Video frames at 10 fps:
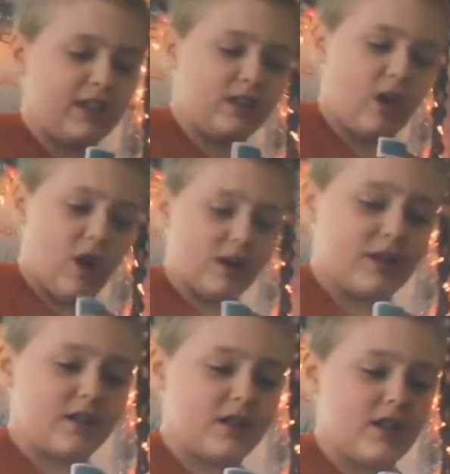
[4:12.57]
and
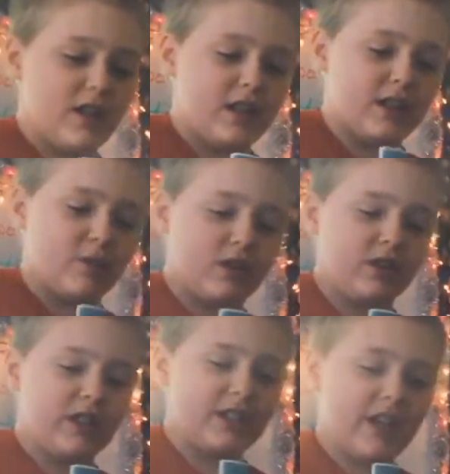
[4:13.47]
lost. This
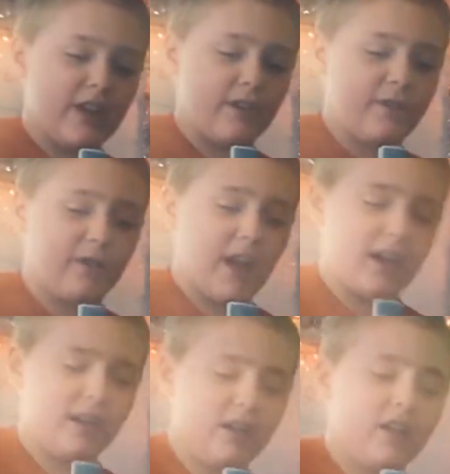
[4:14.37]
world is terrified,